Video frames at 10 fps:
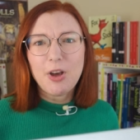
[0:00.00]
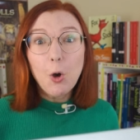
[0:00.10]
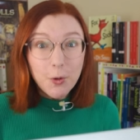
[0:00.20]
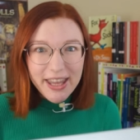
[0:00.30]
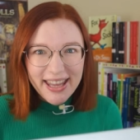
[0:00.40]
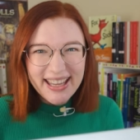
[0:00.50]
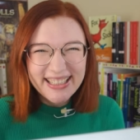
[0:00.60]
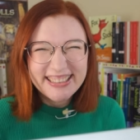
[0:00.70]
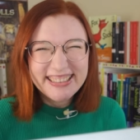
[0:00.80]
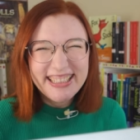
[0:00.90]
Okay,
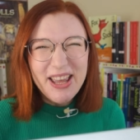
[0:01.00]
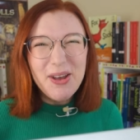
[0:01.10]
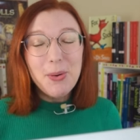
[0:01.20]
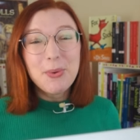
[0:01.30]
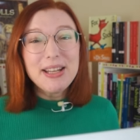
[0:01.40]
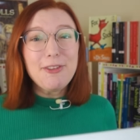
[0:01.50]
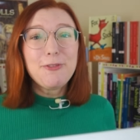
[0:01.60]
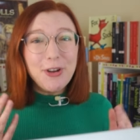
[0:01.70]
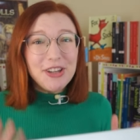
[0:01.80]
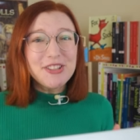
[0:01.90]
when I
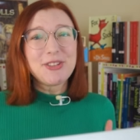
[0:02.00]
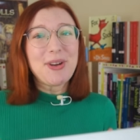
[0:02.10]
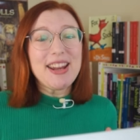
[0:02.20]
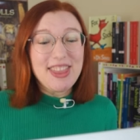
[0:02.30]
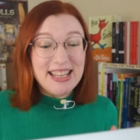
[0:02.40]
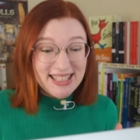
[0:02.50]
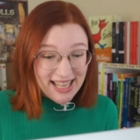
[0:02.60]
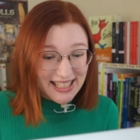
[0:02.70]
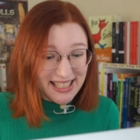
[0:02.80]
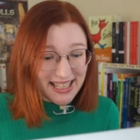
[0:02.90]
first read this
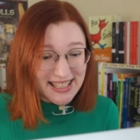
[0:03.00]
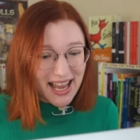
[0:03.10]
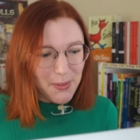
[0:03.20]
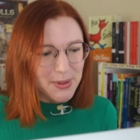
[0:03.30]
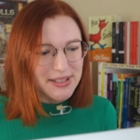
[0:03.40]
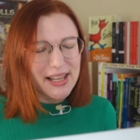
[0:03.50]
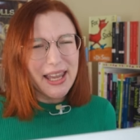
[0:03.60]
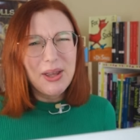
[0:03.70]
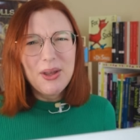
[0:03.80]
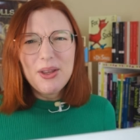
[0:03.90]
sentence, I was
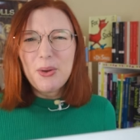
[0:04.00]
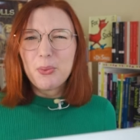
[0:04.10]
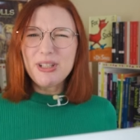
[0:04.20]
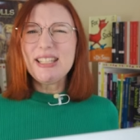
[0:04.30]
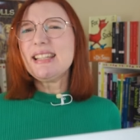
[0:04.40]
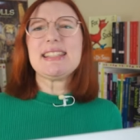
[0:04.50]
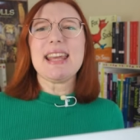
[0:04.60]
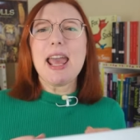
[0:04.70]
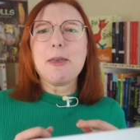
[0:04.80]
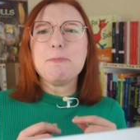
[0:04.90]
like, what does
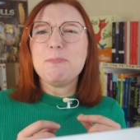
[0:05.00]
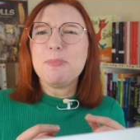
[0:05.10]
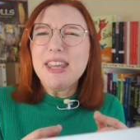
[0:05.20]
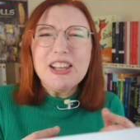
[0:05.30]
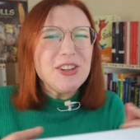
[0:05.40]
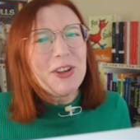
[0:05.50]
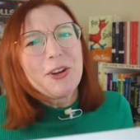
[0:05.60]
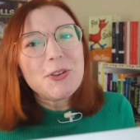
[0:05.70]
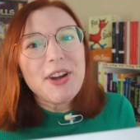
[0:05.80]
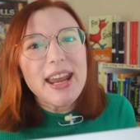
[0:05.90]

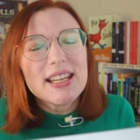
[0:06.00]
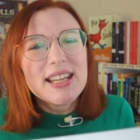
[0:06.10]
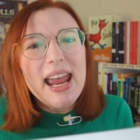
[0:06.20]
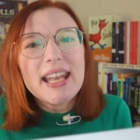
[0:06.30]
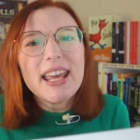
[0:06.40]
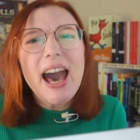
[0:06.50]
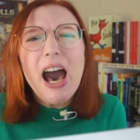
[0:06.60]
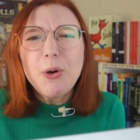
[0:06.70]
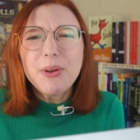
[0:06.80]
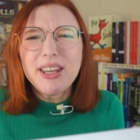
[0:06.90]
ameliorate and
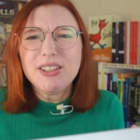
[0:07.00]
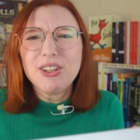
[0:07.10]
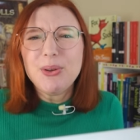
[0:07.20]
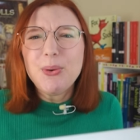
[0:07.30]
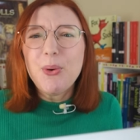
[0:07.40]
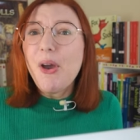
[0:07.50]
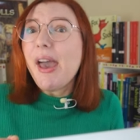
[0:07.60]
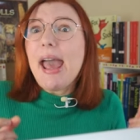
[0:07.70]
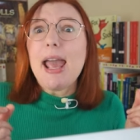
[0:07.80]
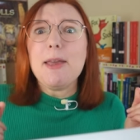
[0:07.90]
how can you
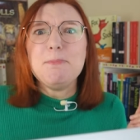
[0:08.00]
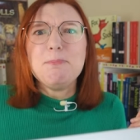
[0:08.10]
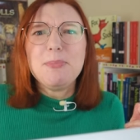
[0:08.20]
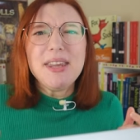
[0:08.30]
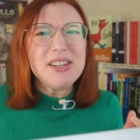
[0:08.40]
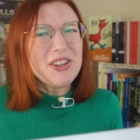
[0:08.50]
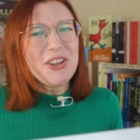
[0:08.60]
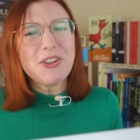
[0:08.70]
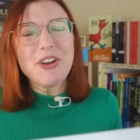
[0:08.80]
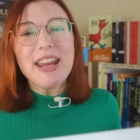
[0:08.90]

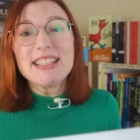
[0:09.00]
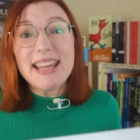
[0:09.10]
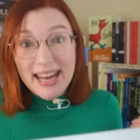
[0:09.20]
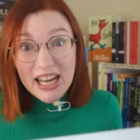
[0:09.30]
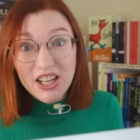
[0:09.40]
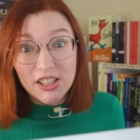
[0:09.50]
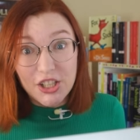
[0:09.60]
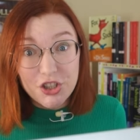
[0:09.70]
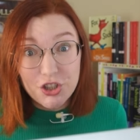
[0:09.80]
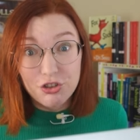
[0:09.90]
ameliorate
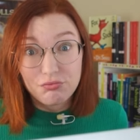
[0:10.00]
English?